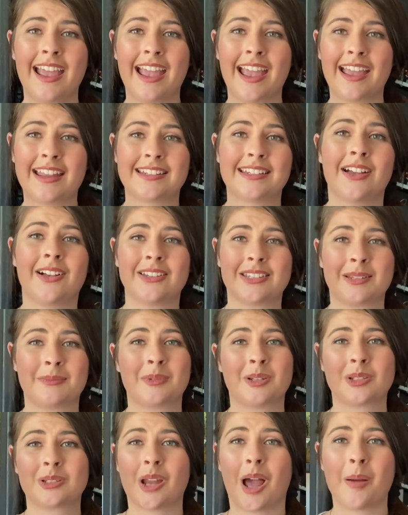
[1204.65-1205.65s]
and tells him
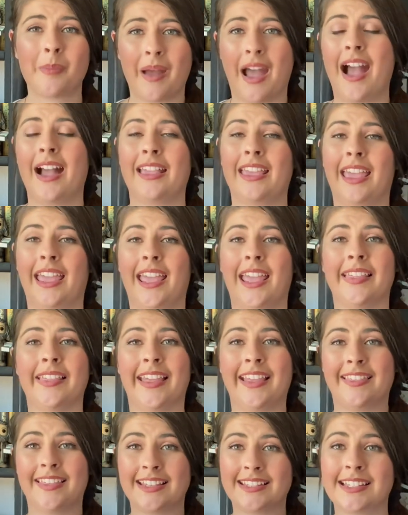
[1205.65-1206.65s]
to stop packing,
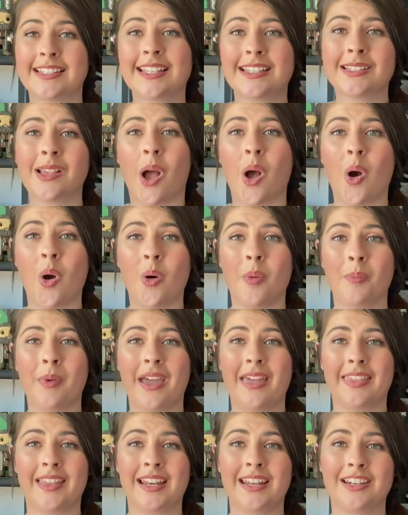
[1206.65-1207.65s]
like this is his home,
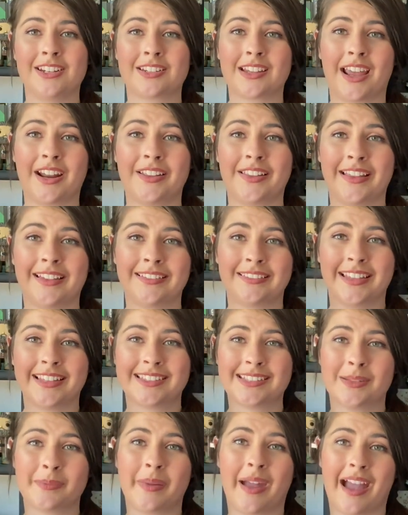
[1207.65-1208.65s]
and then he just kind of like
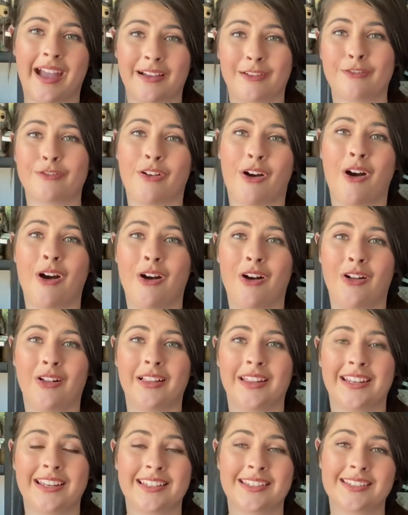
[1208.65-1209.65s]
lets the bag fall
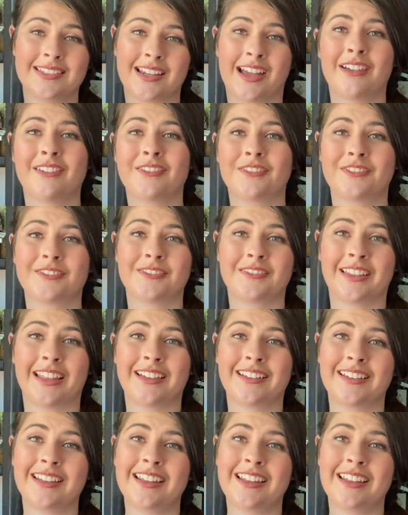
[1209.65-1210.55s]
and his stuff like